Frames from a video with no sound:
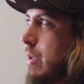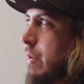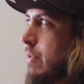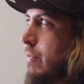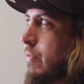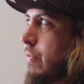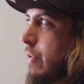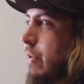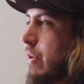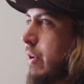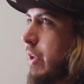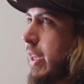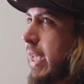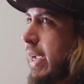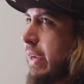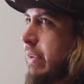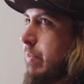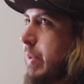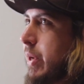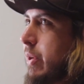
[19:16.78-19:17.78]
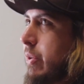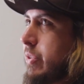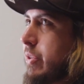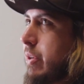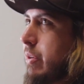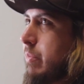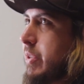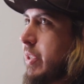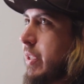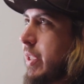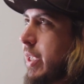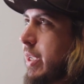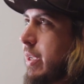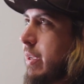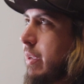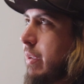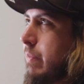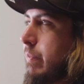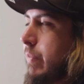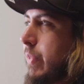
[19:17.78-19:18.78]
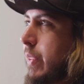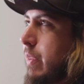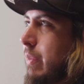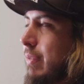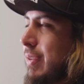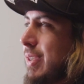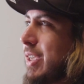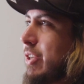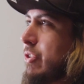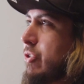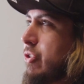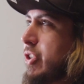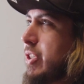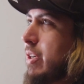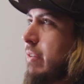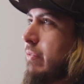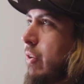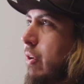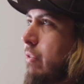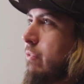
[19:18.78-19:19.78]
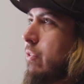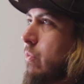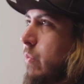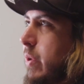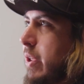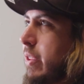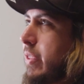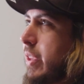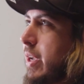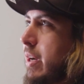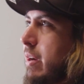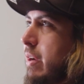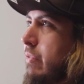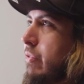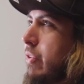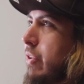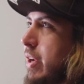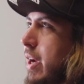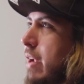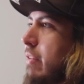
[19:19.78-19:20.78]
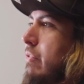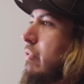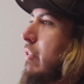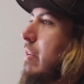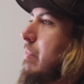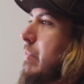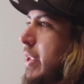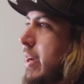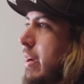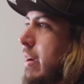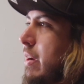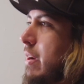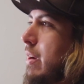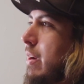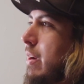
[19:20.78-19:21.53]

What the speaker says: for a lack of a better term, to like get yourself over with there if you're not from there.